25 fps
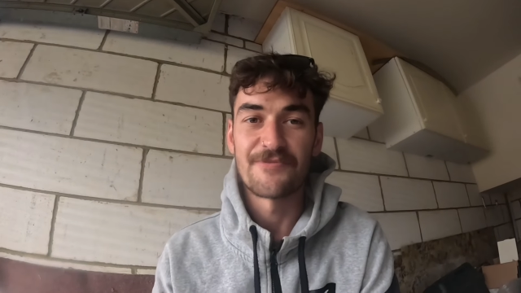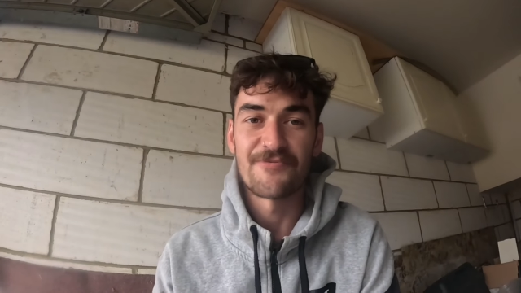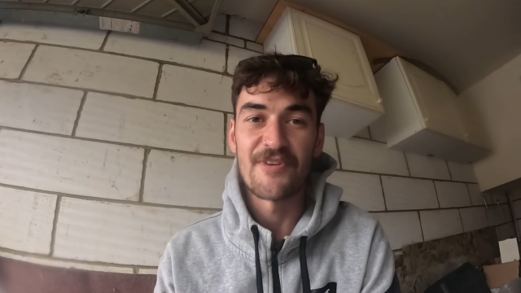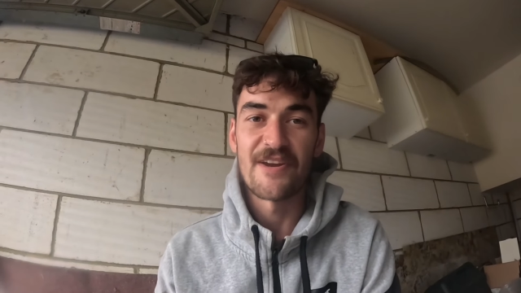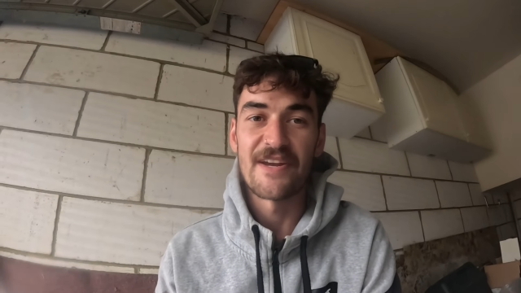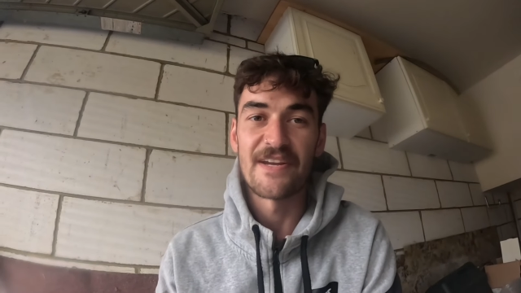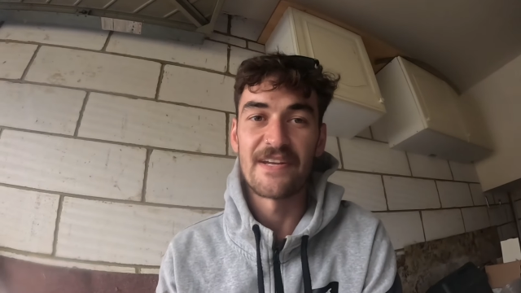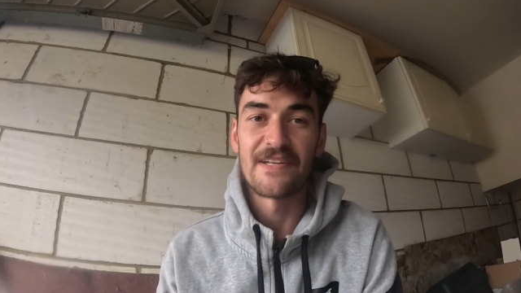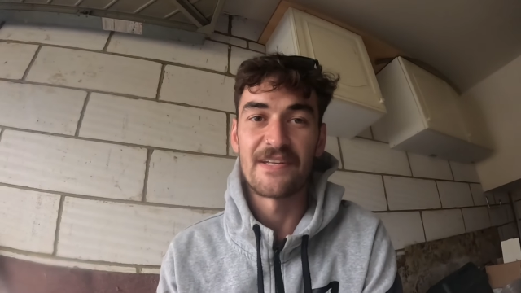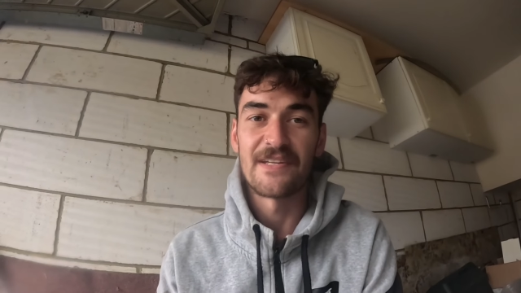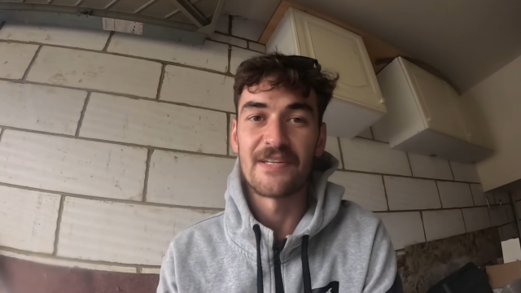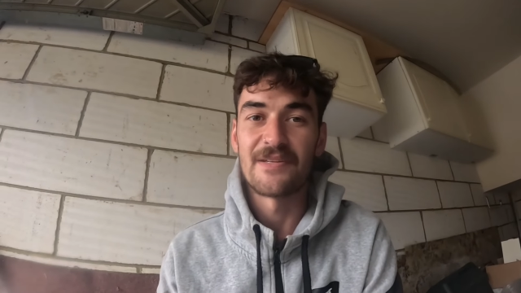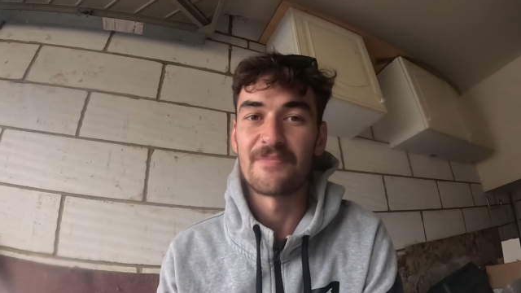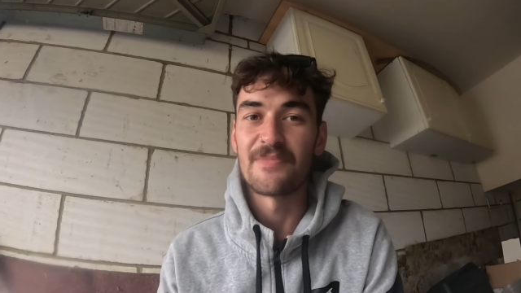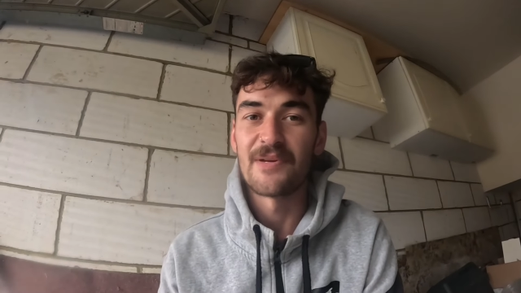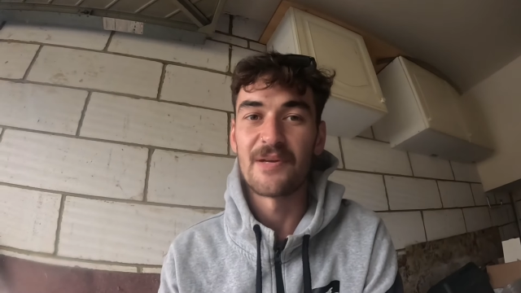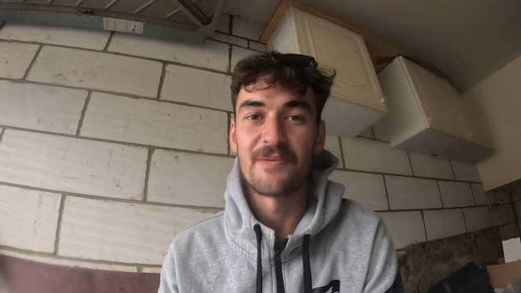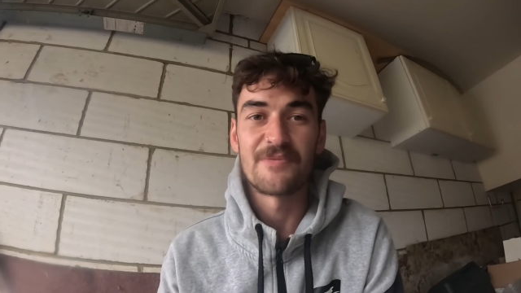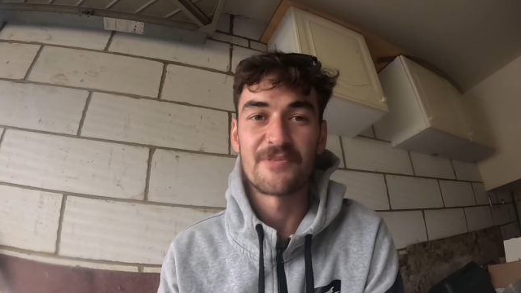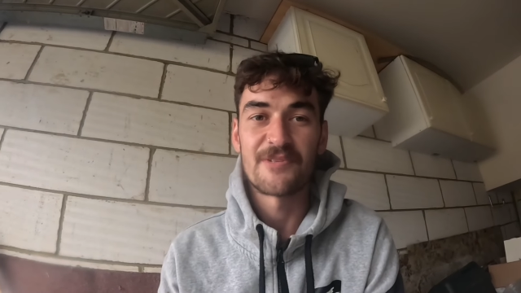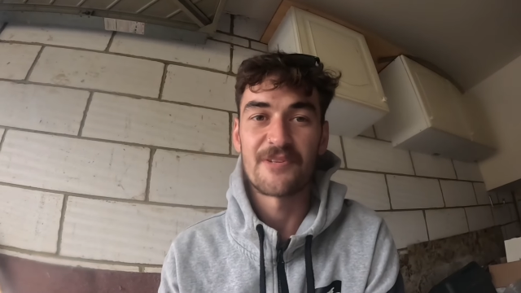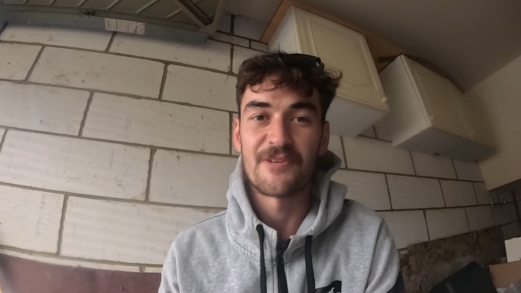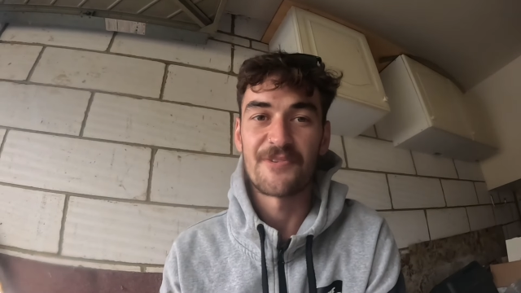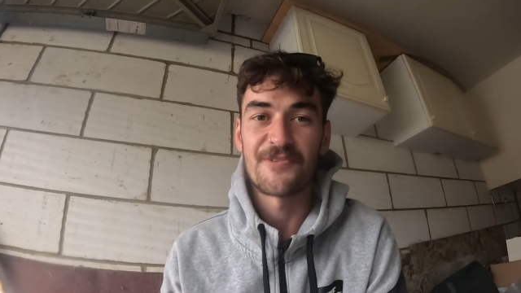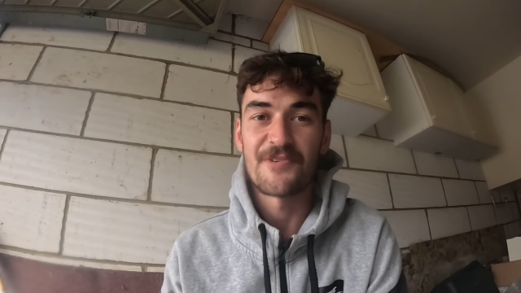raining but I'm
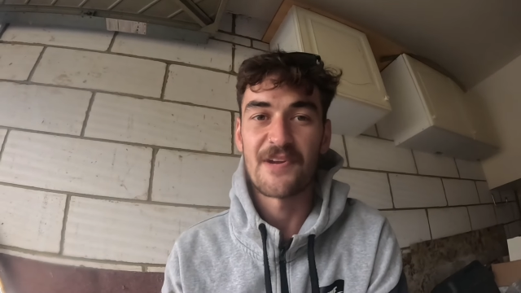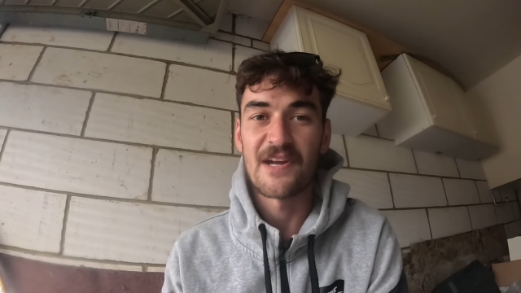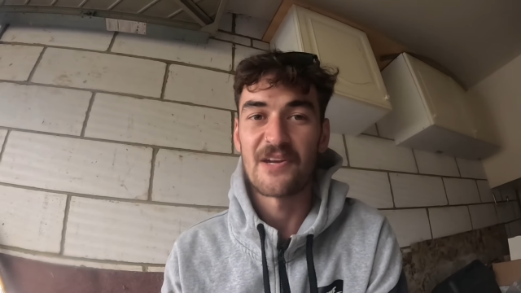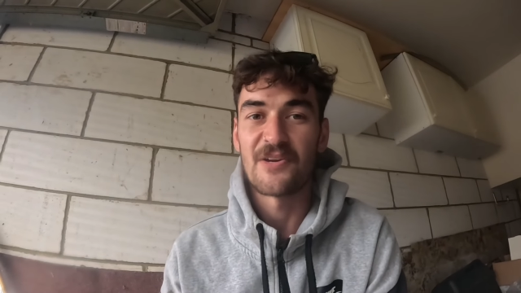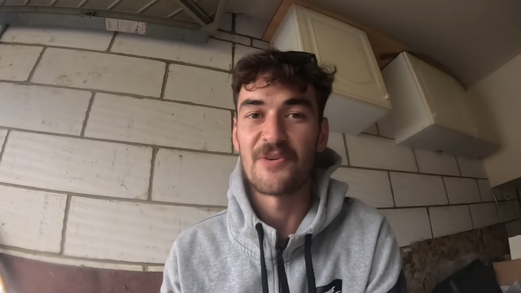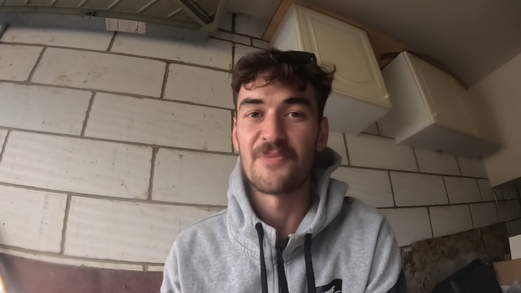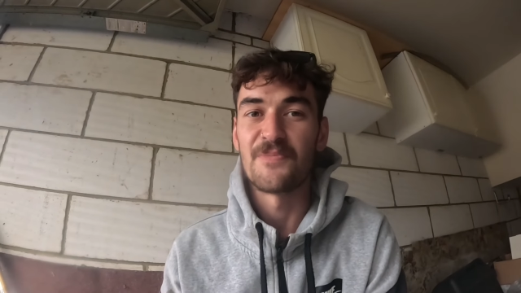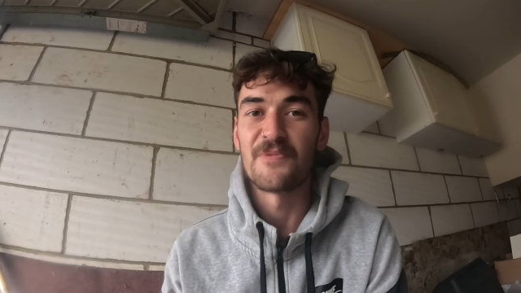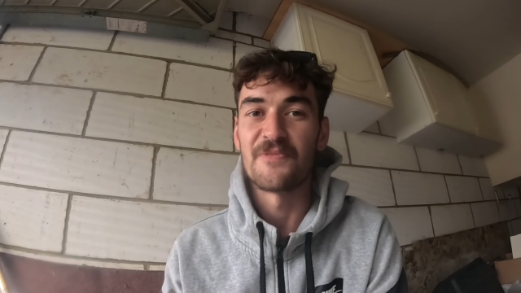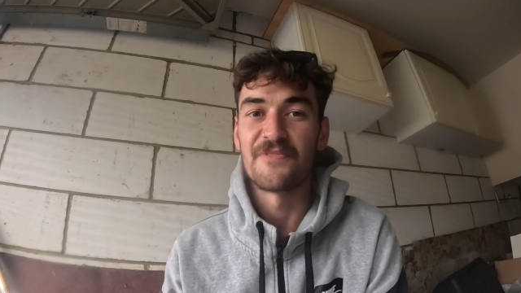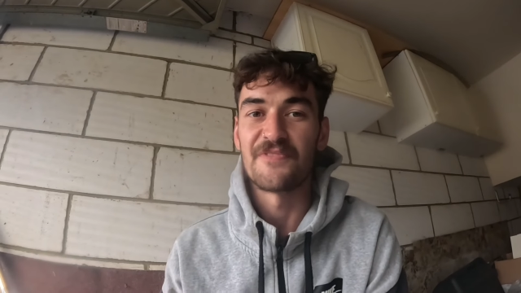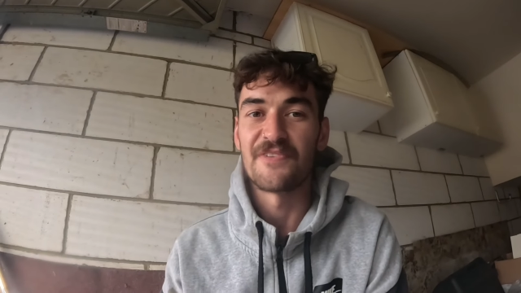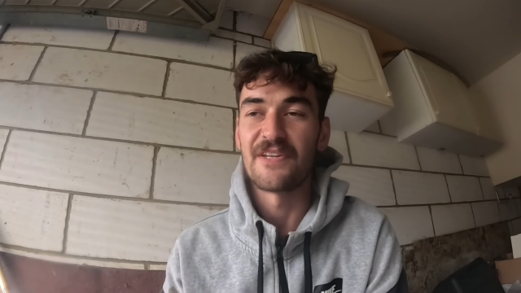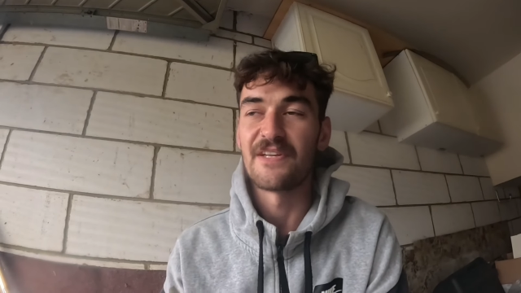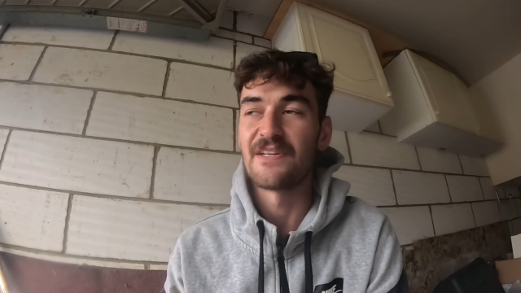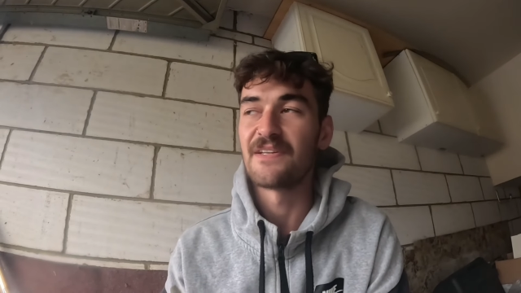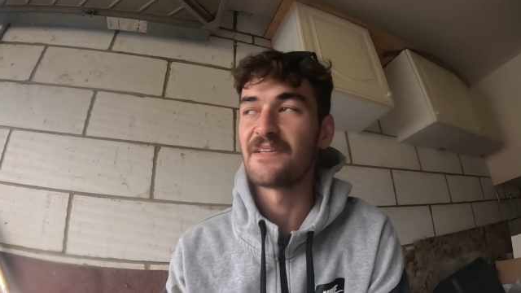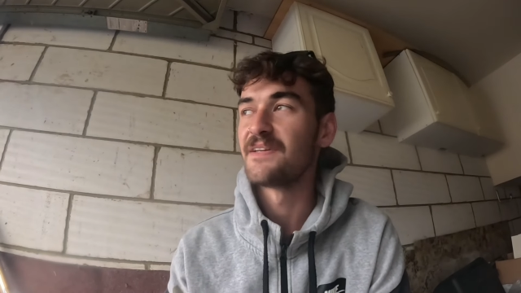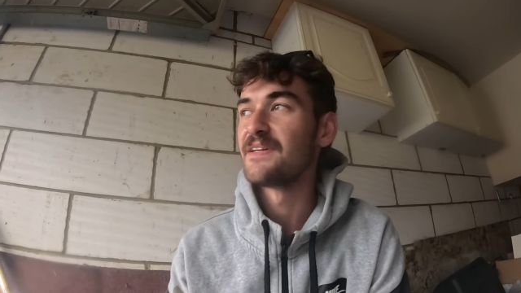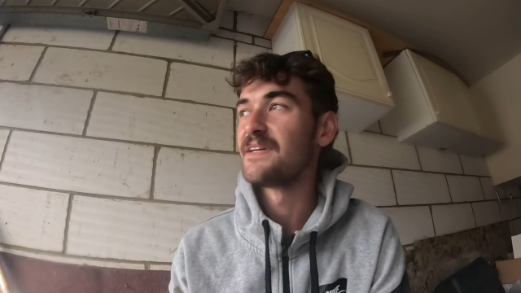just going to crack on with it,